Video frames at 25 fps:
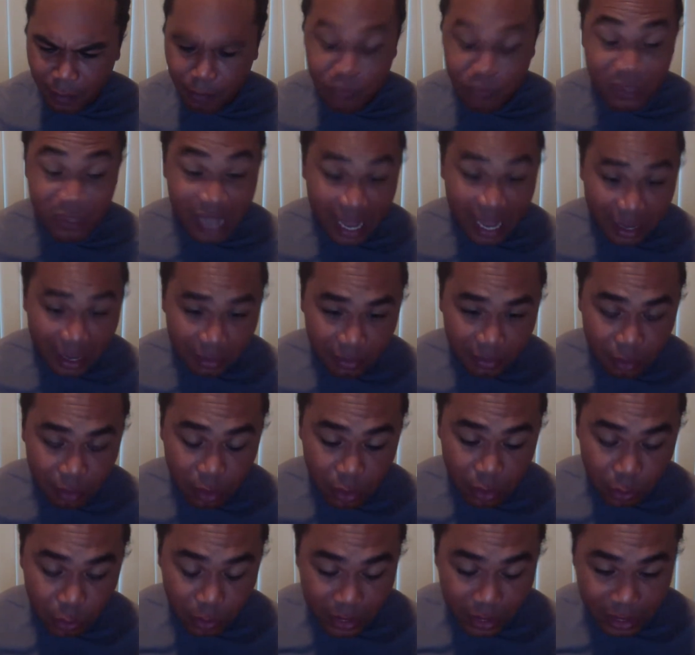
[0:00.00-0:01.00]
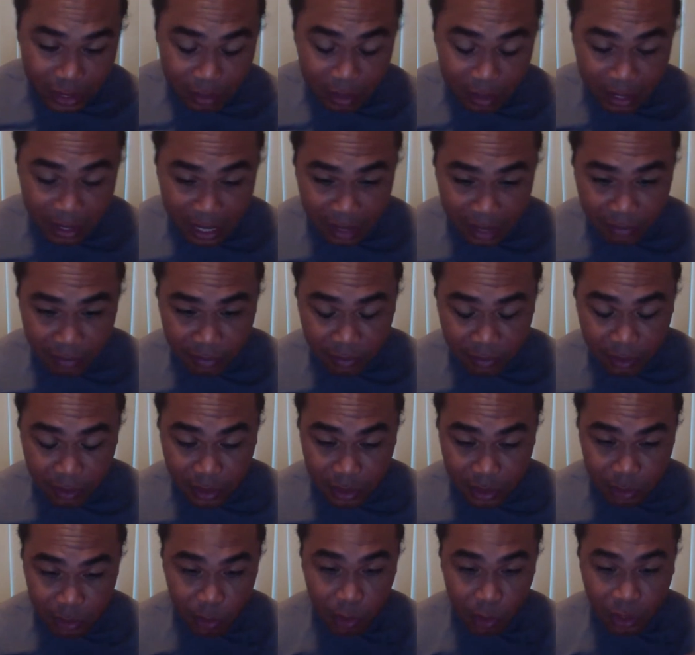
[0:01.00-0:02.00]
Knife, you also want to keep the knife, a
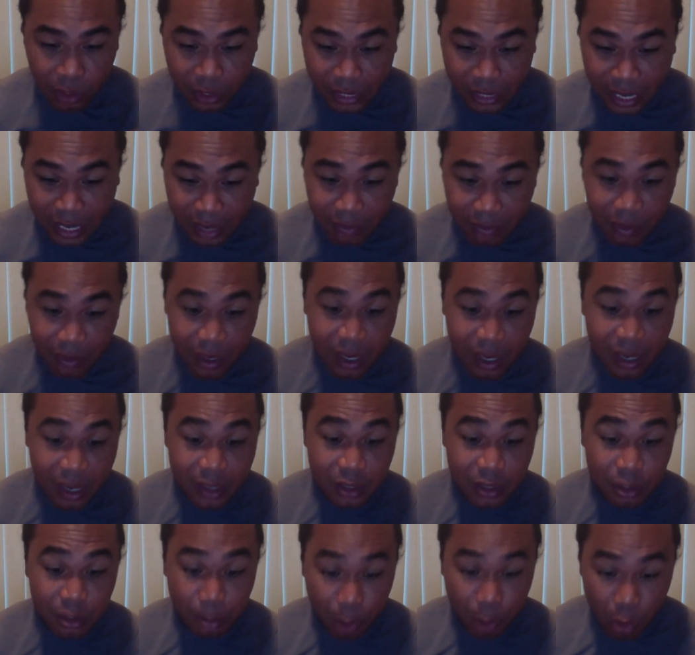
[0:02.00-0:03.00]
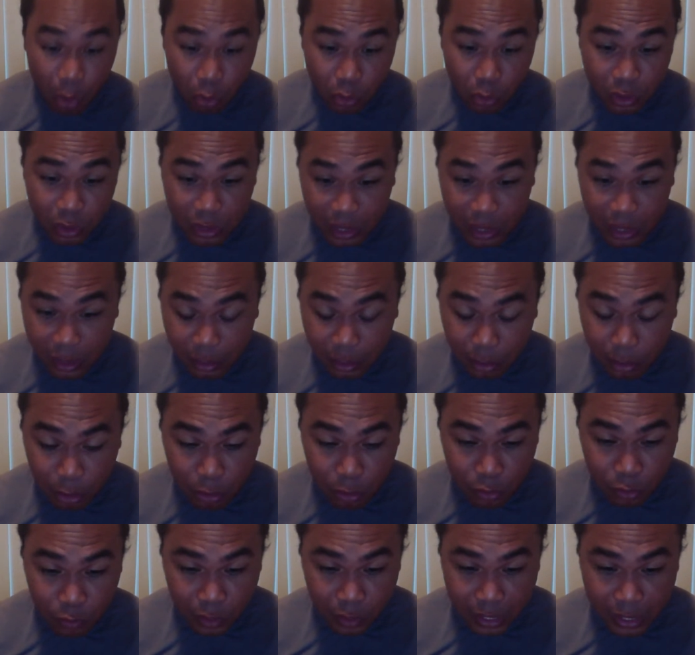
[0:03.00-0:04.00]
small little knife. Your bows, get your
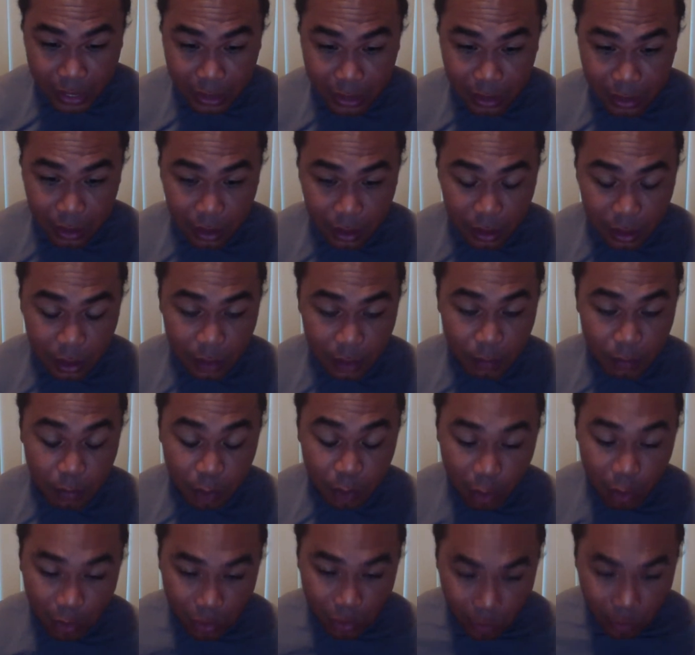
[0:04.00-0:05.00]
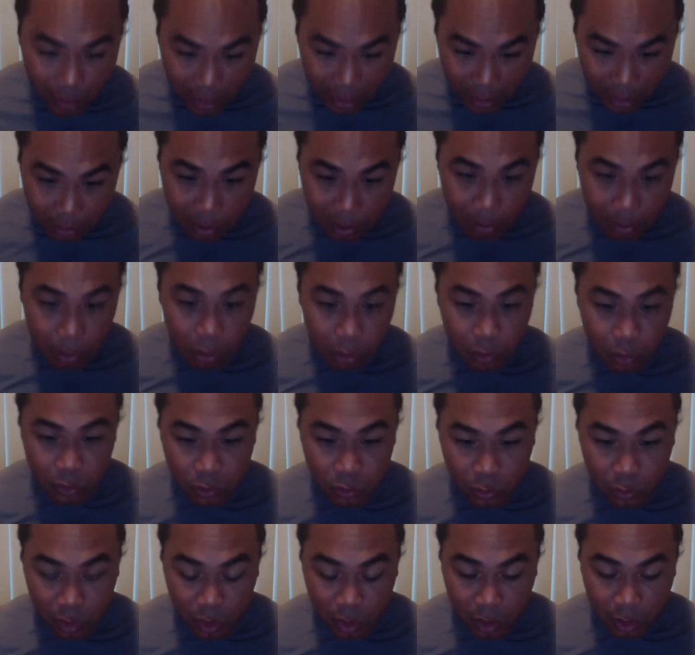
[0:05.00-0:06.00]
bows ready. Always want to keep your
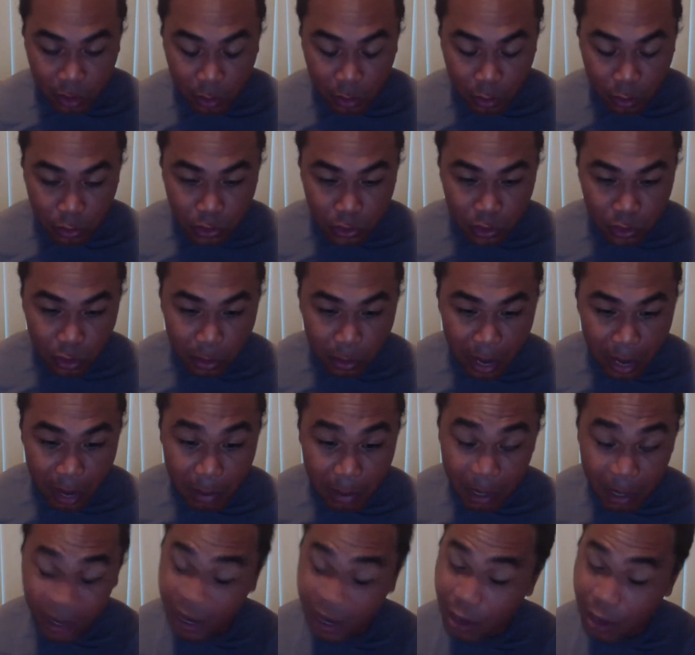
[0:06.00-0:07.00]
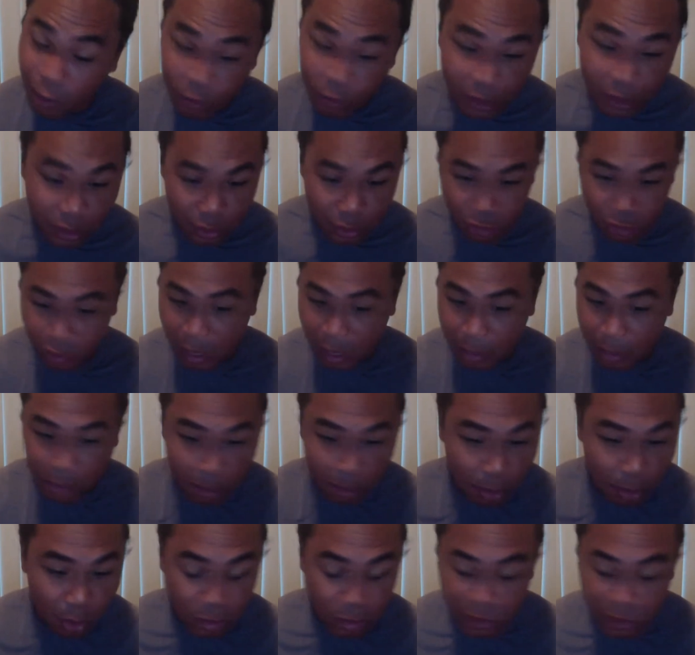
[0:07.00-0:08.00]
bows close to your backpack. I already strap
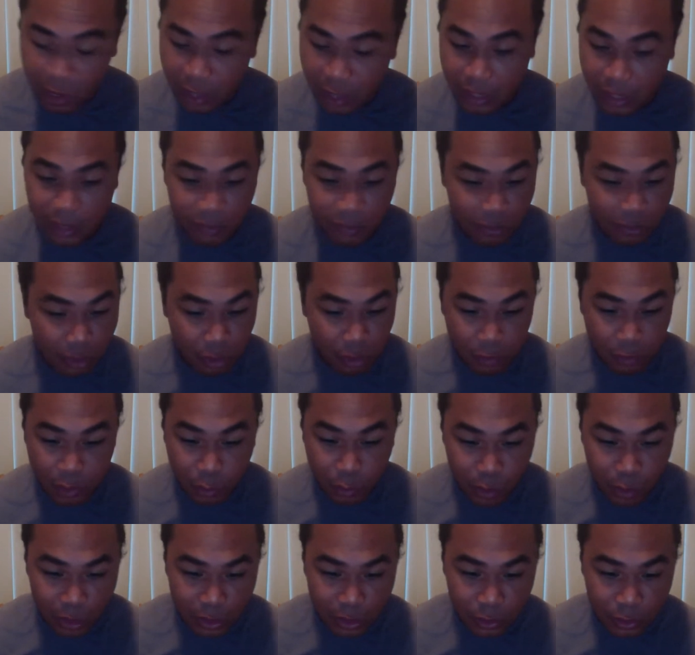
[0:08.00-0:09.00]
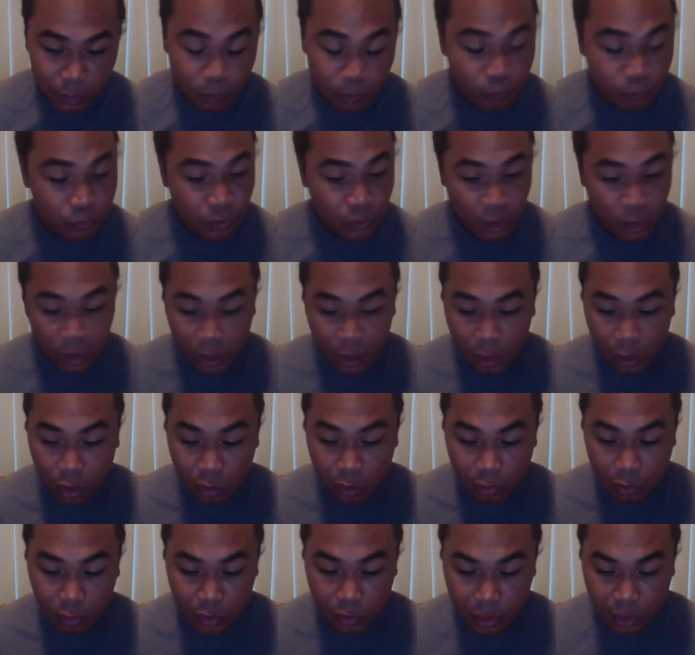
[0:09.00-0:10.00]
your bows on it if you already want to.
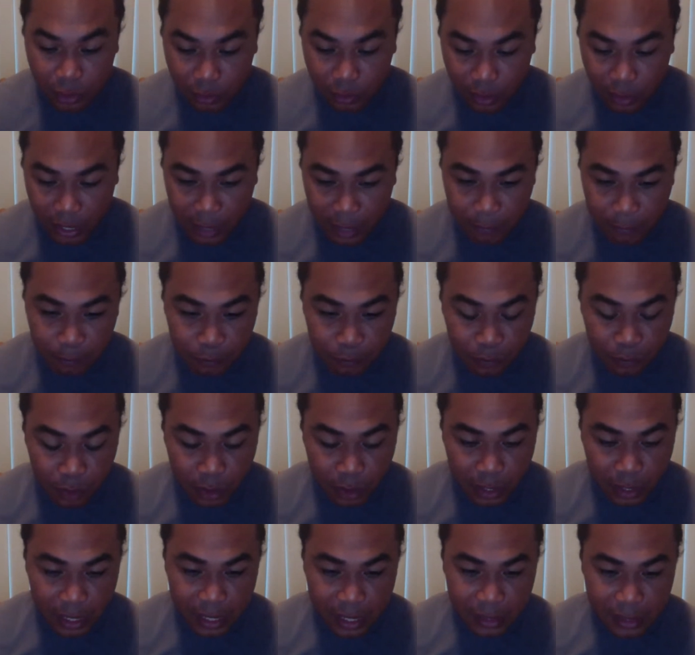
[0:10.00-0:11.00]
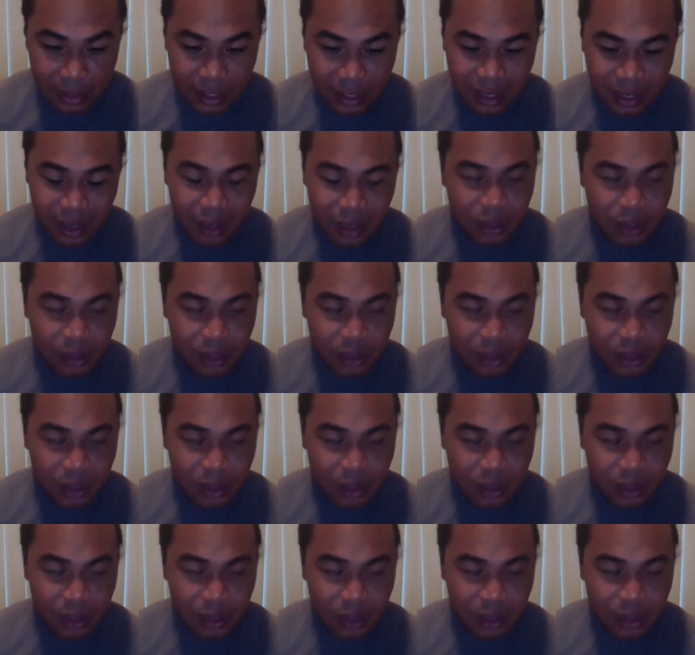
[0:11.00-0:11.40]
Go for it and do that. All right, guys.